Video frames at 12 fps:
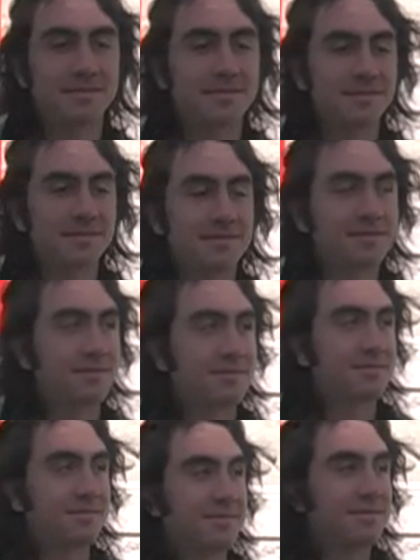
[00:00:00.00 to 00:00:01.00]

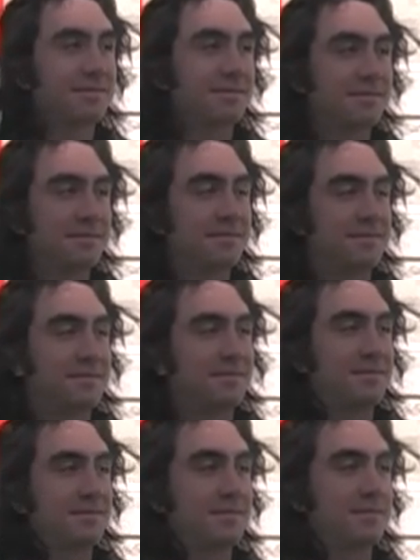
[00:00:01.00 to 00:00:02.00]

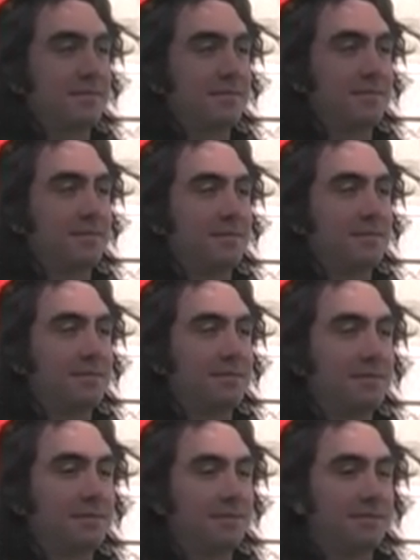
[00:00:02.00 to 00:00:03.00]

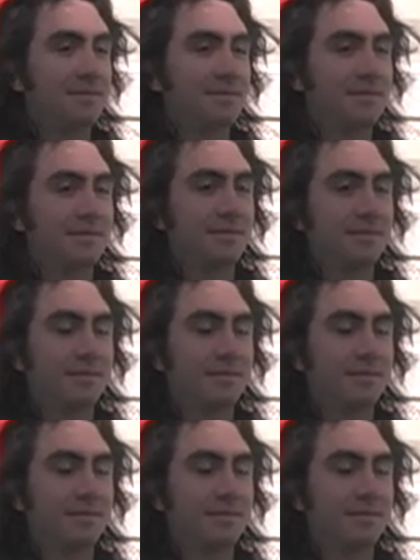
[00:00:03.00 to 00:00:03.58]
This person isn't speaking.